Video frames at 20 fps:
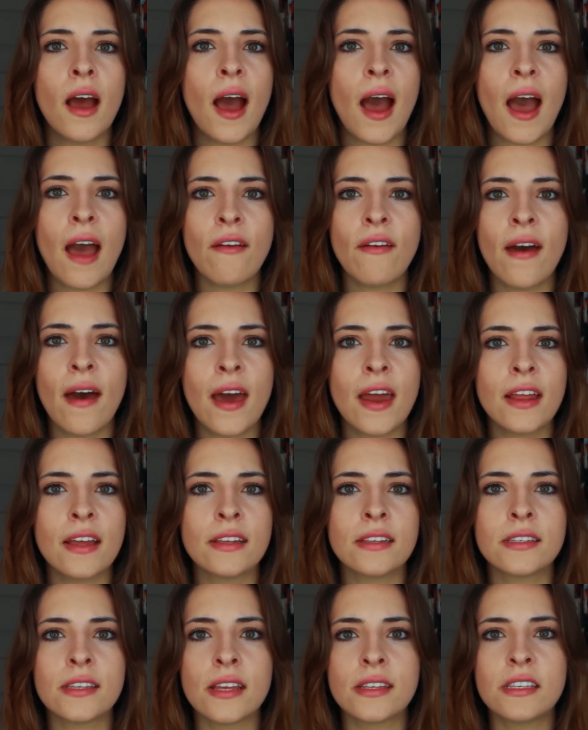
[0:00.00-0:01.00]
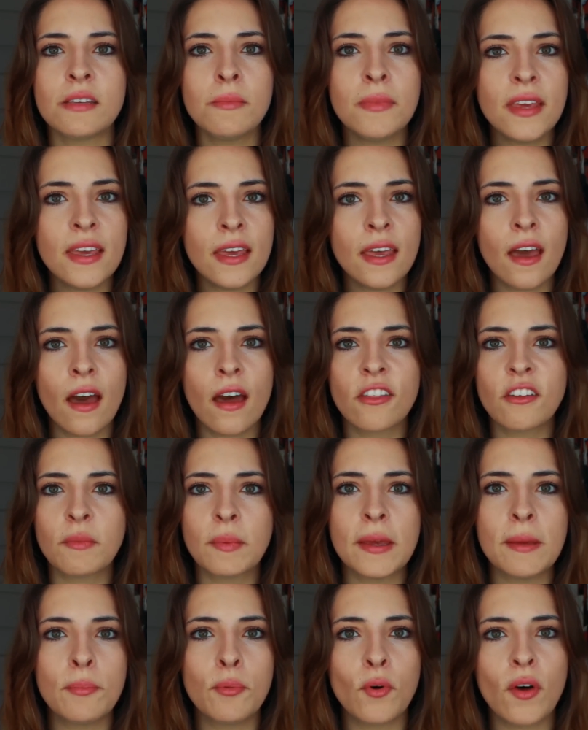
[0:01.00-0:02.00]
I've had it said to me, other
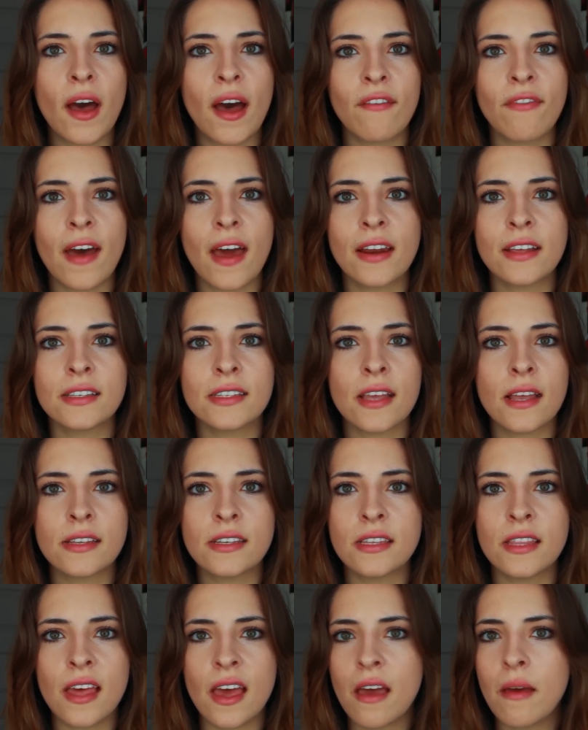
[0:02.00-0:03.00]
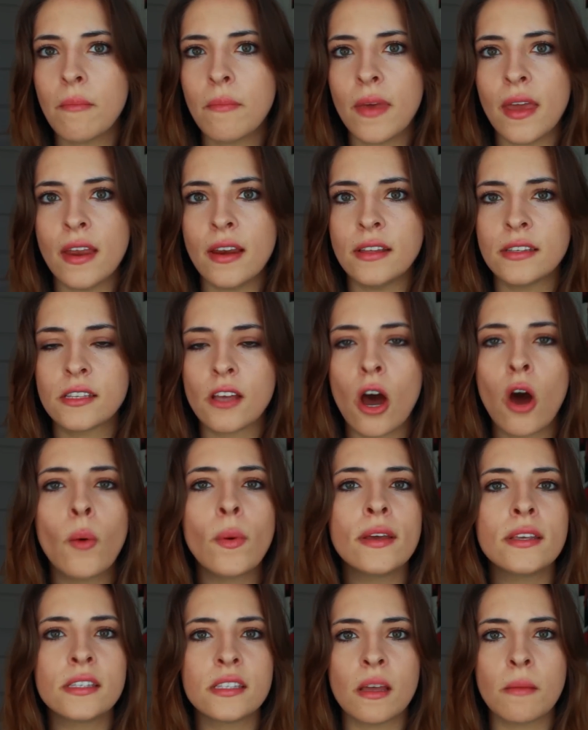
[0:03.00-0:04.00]
people have had it said to them, and it's
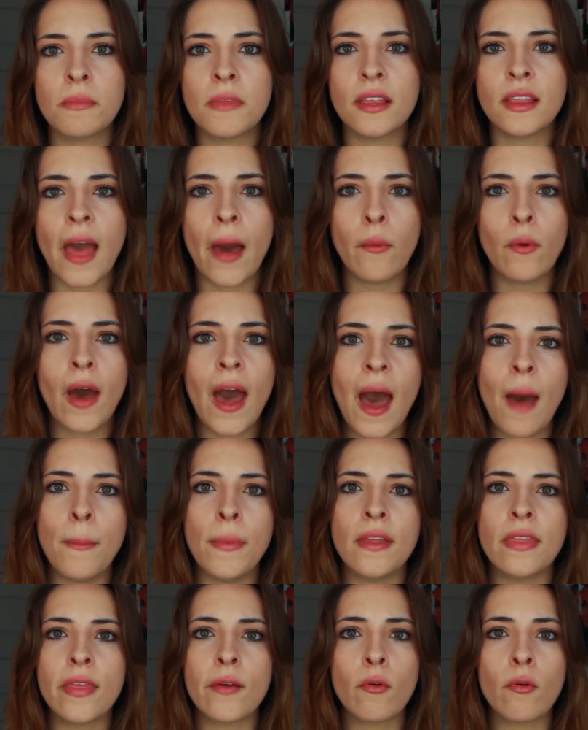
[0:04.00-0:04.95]
always something that will happen.